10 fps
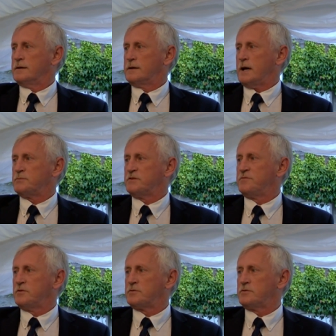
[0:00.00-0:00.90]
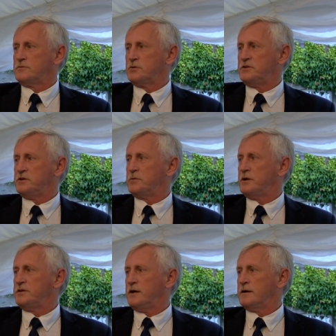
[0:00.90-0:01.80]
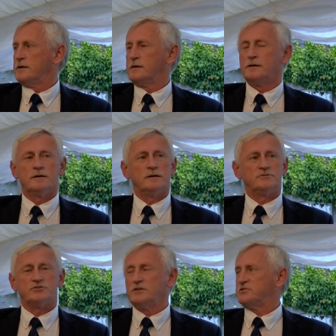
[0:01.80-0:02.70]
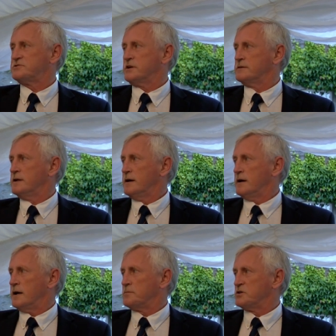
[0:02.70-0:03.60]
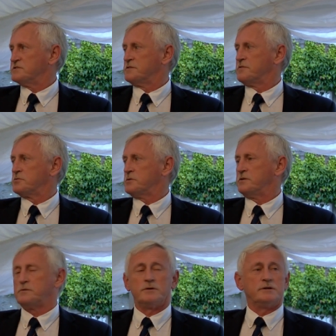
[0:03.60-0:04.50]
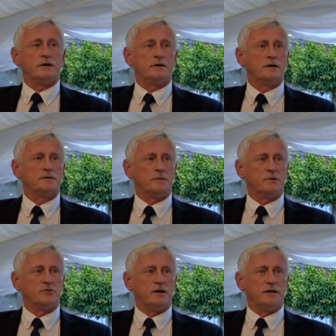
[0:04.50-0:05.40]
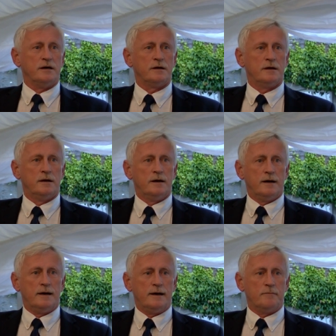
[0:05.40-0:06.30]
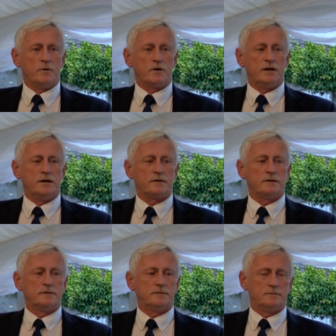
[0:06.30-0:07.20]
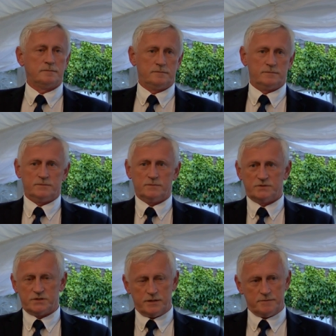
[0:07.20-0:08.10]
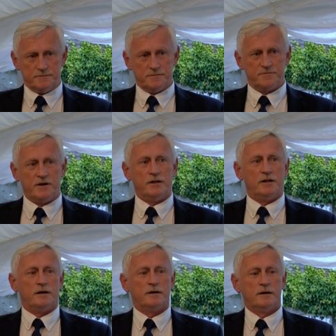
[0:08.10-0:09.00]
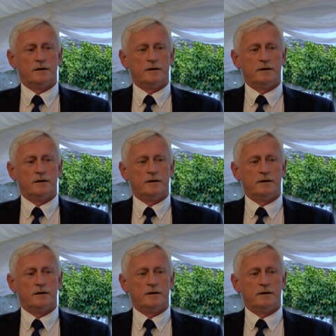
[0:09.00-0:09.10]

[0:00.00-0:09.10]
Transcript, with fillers: Captain for 2020 Joe Liston and President for 2020 Tommy Greaney. Um, we're here to finally